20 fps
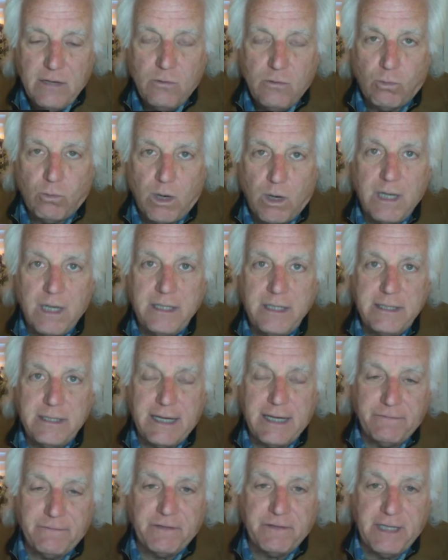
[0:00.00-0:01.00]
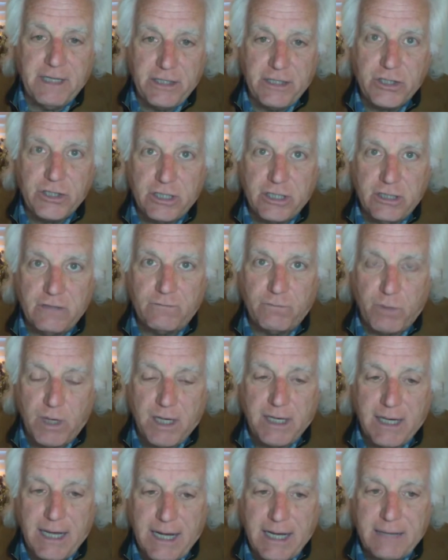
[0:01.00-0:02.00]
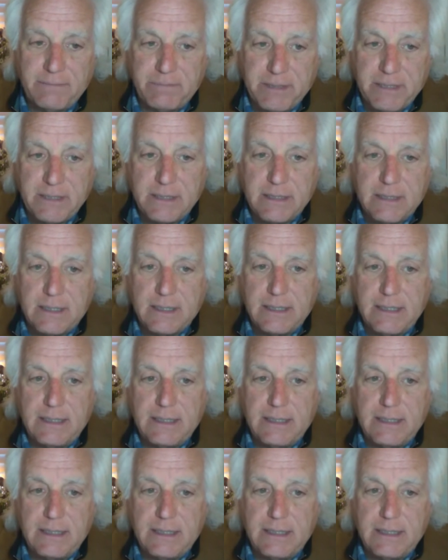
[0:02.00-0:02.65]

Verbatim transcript: one definition of what happened